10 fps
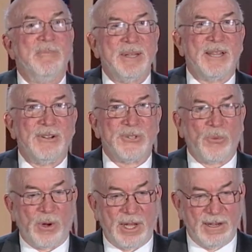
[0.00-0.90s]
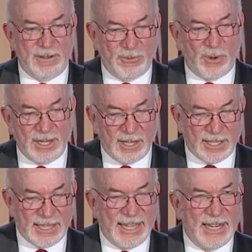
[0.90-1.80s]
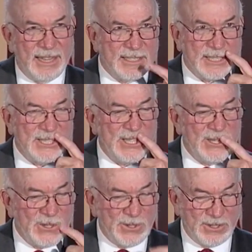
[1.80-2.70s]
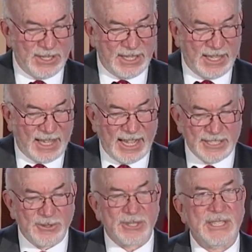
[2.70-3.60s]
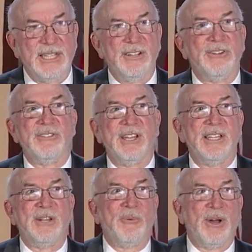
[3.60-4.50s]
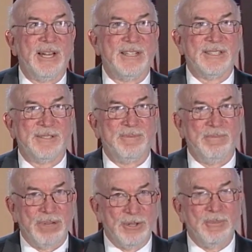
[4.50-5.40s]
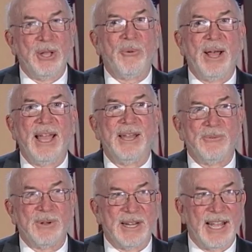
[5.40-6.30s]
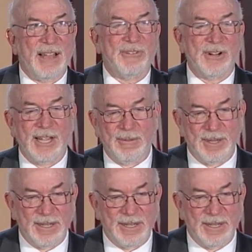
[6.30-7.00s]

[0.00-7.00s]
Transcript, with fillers: But there's one young lady that's a senior, a high school senior, that did one that just blew me away. And we're going to have her come